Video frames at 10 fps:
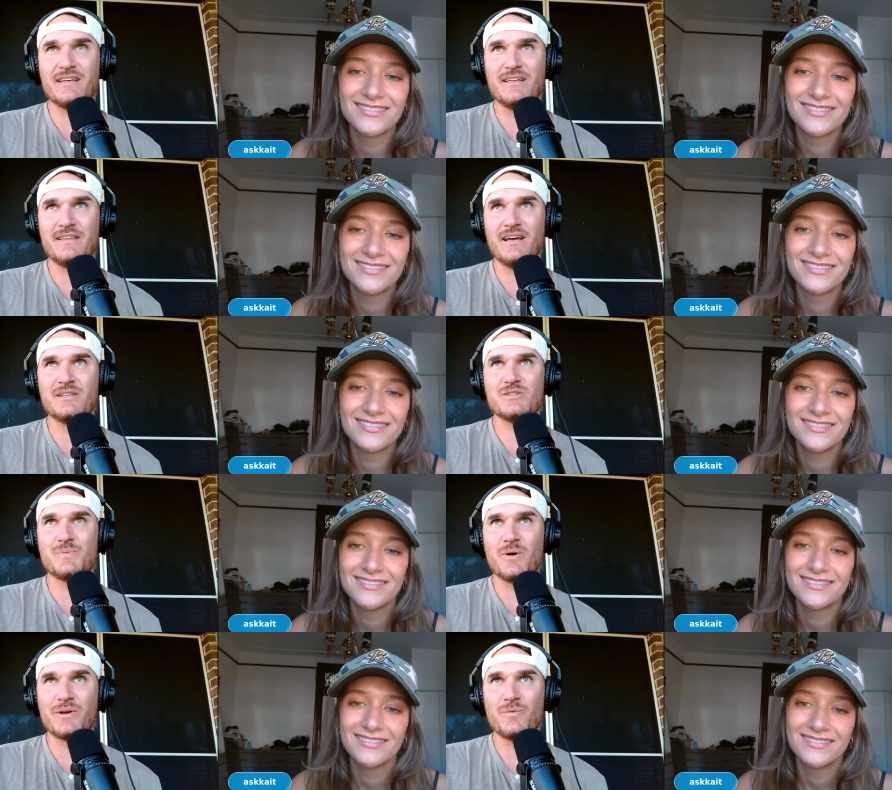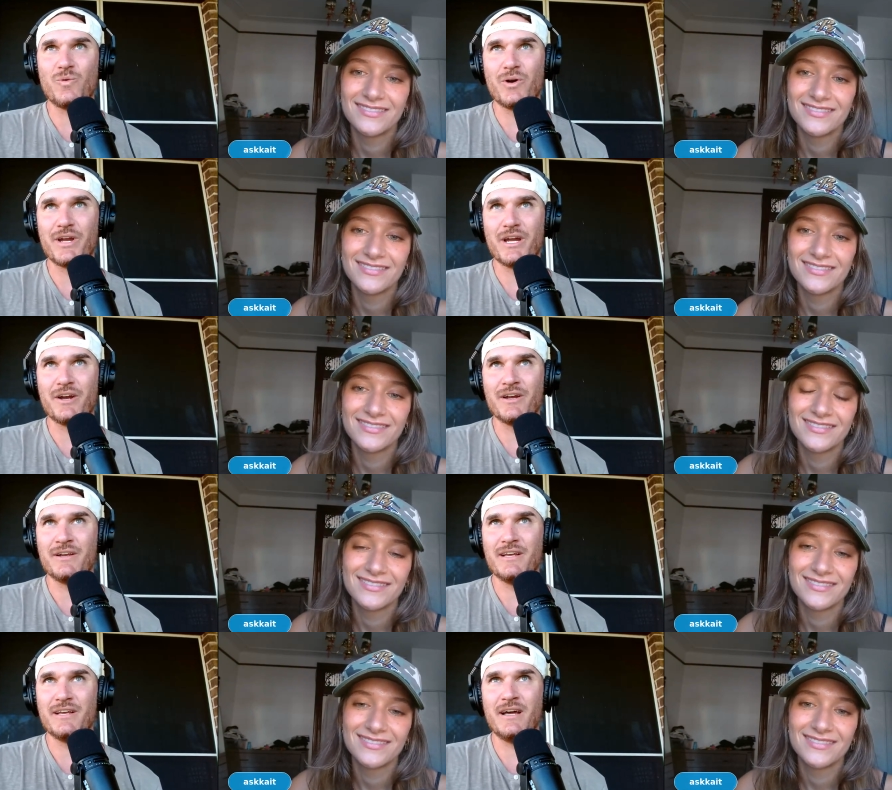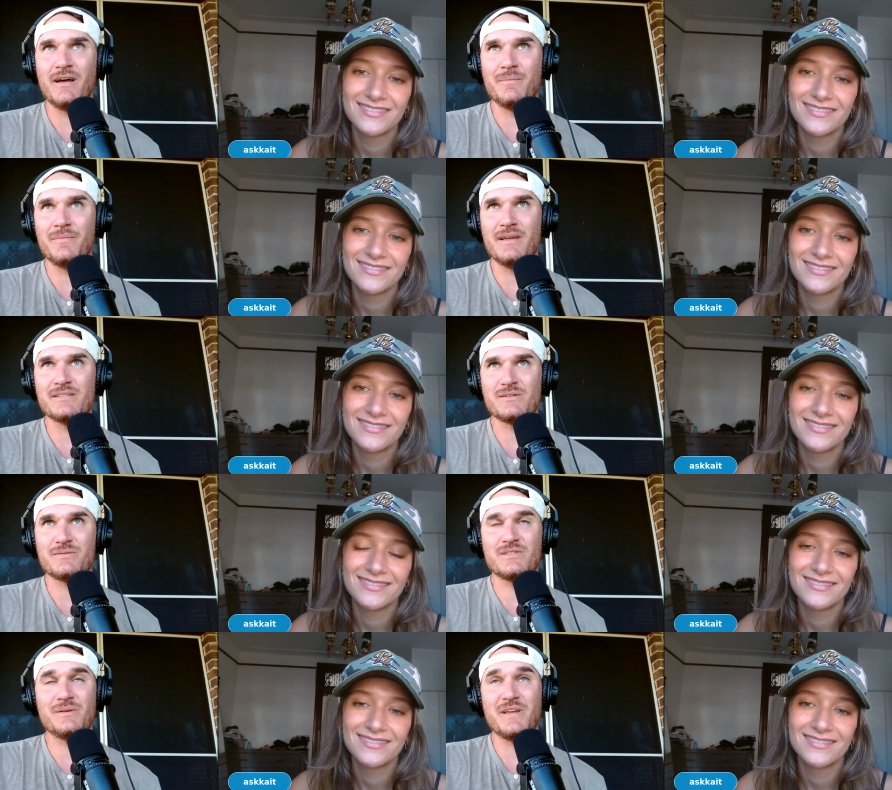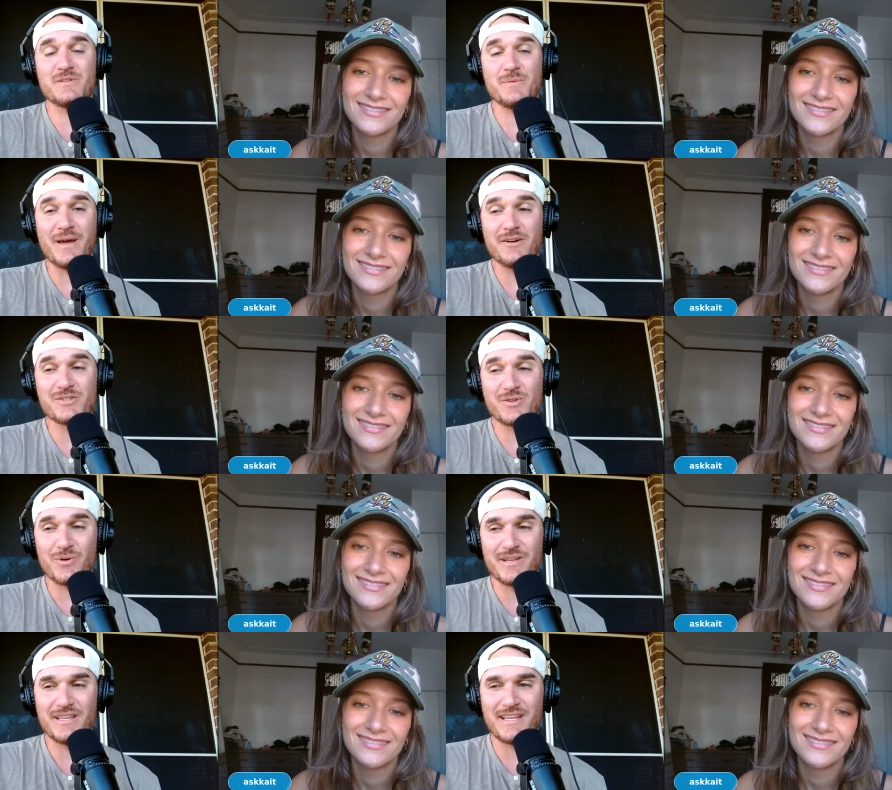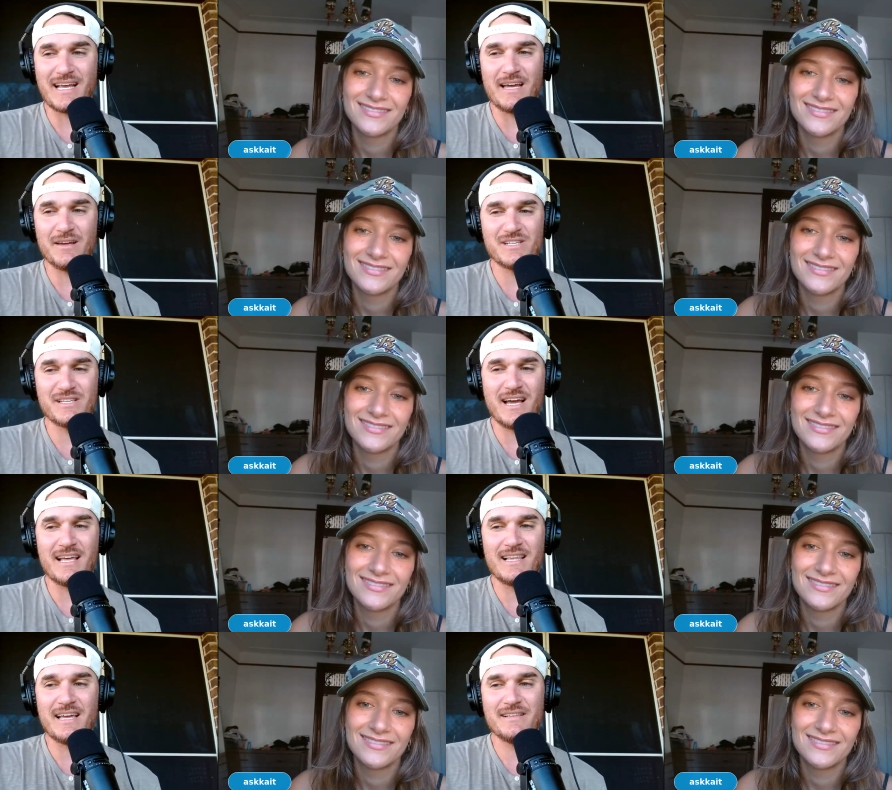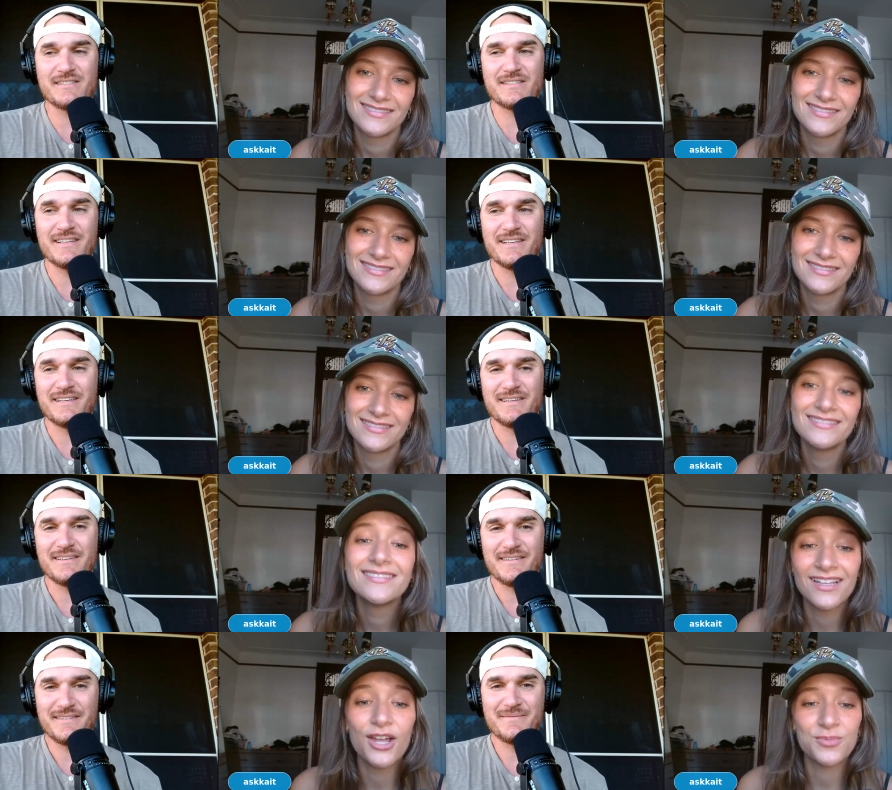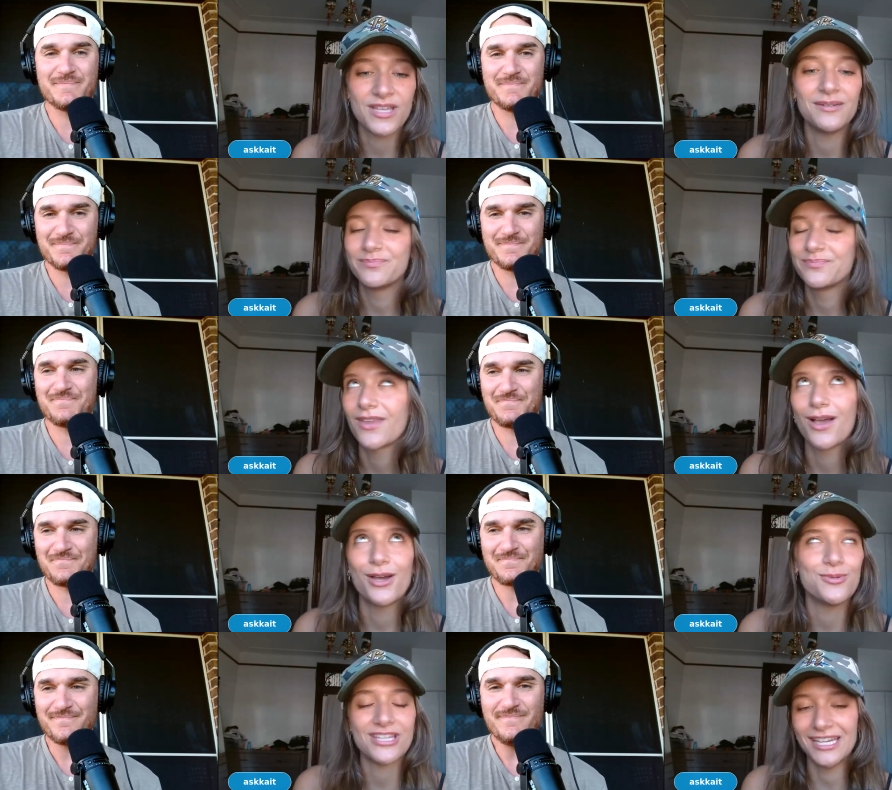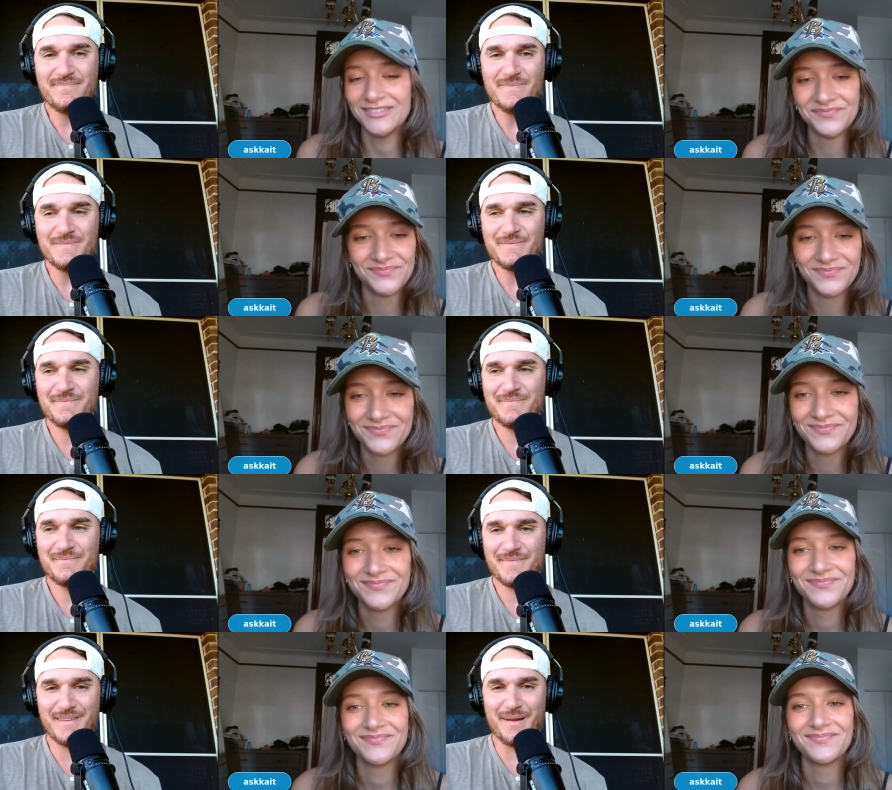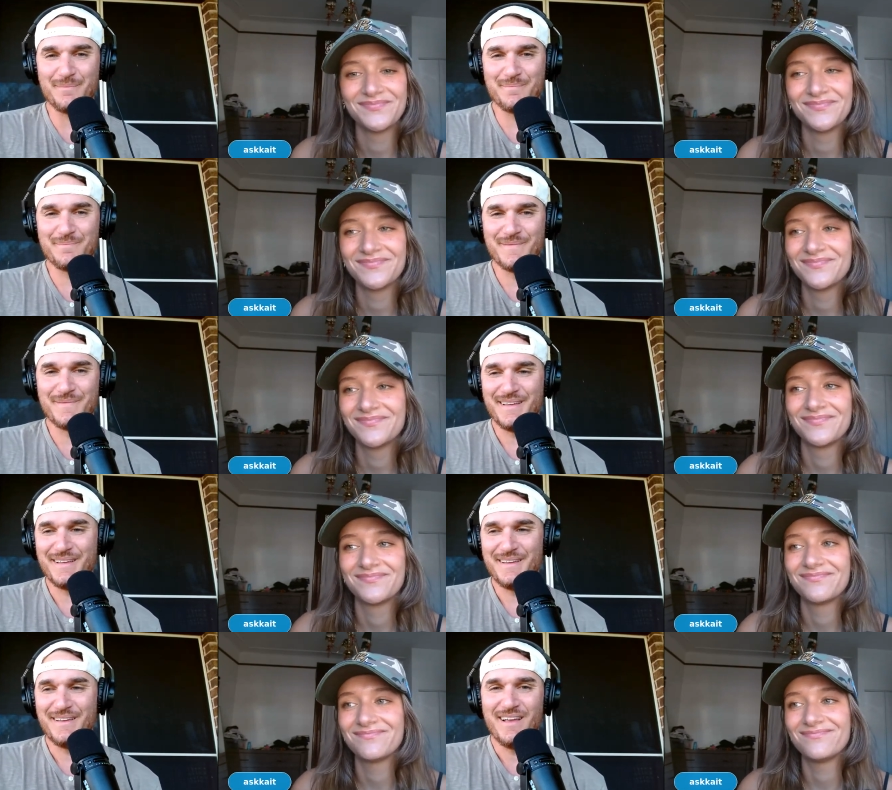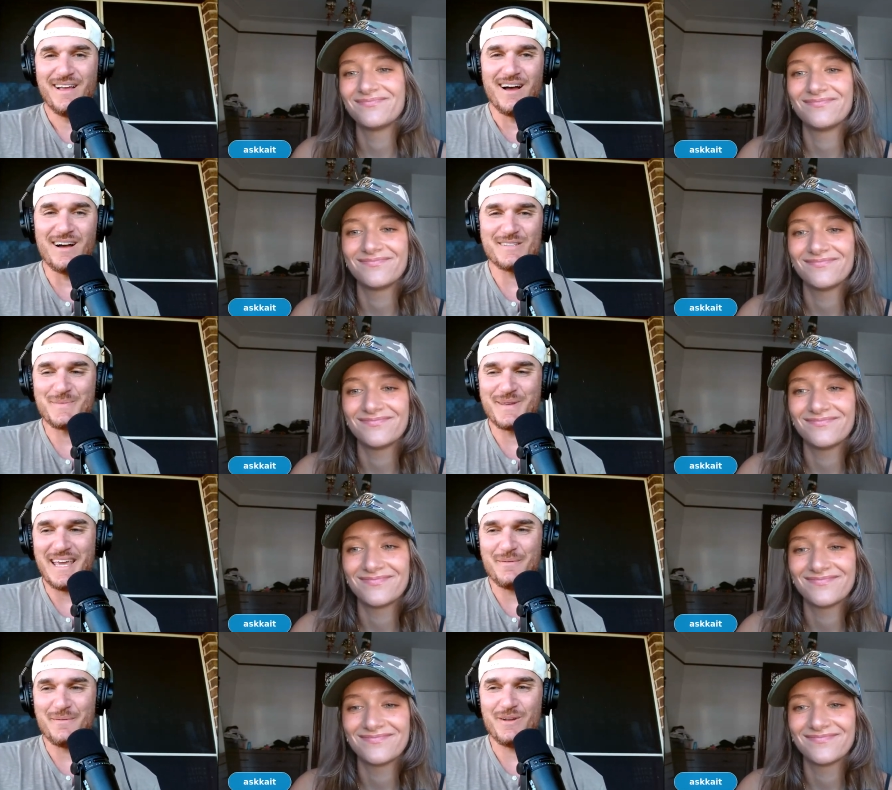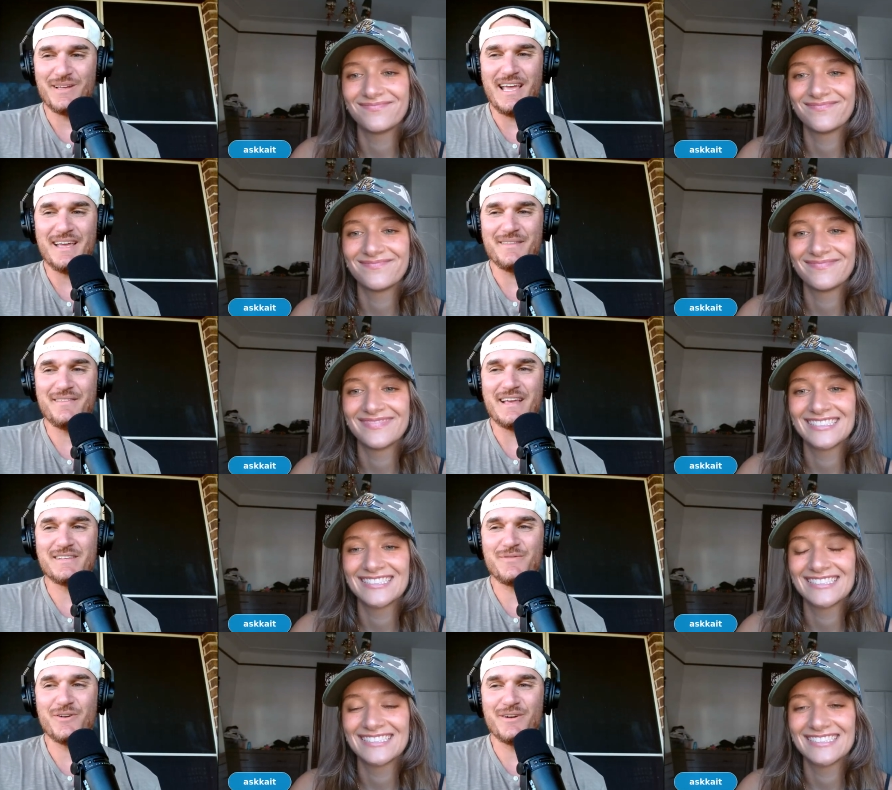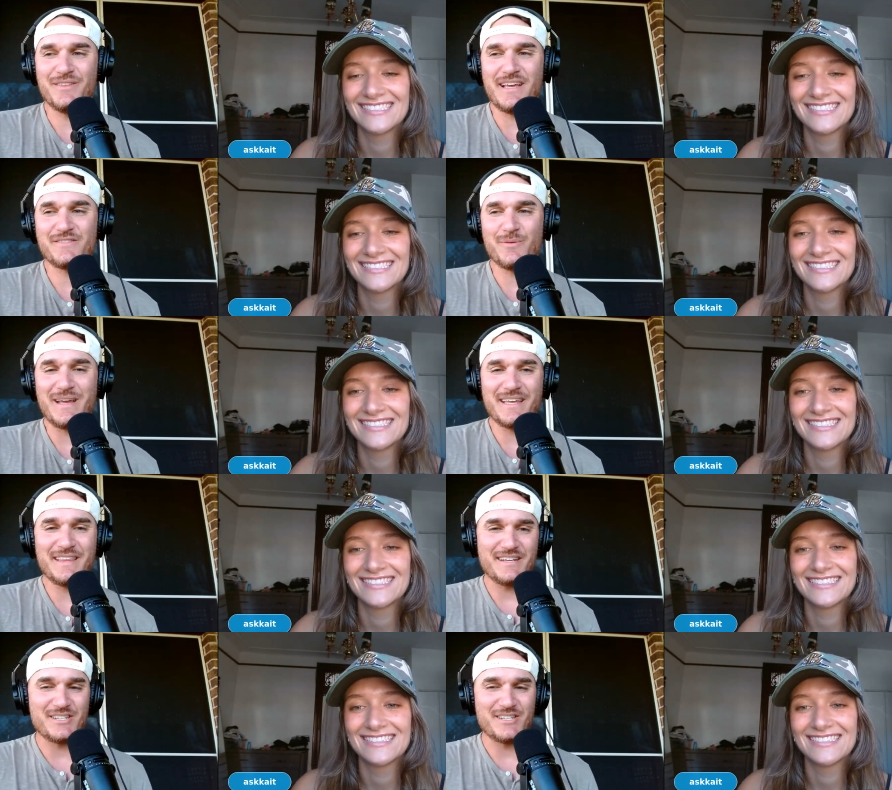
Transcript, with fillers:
Speaker 1: the the unspoken warrior um, is sometimes a better story than the guy who's in the highlights.
Speaker 2: Hundred percent. 100%.
Speaker 1: Yeah. Awesome, Kait. Well, hey, thanks for thanks for making the